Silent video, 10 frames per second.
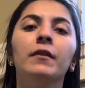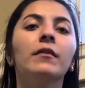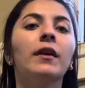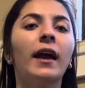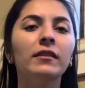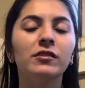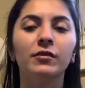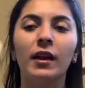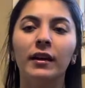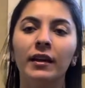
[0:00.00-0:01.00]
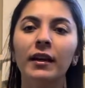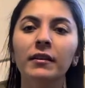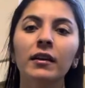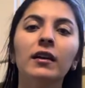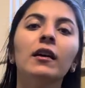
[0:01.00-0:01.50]
Okay, let's do that
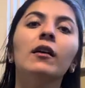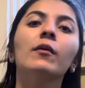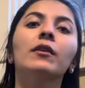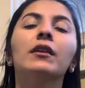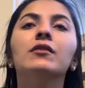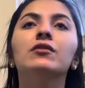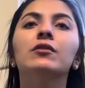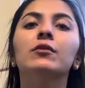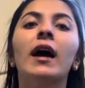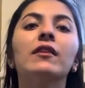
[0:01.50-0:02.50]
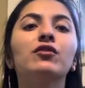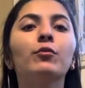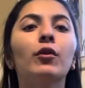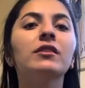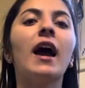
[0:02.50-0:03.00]
again. We're going to do that 2
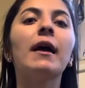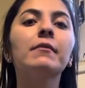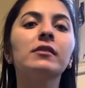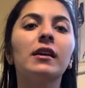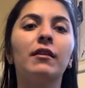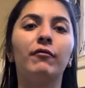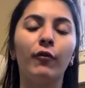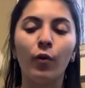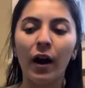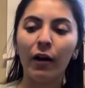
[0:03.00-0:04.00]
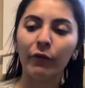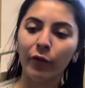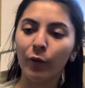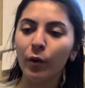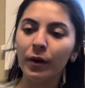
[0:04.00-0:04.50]
more times. In for 4, out for
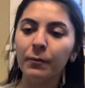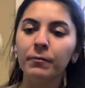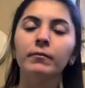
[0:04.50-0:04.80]
4.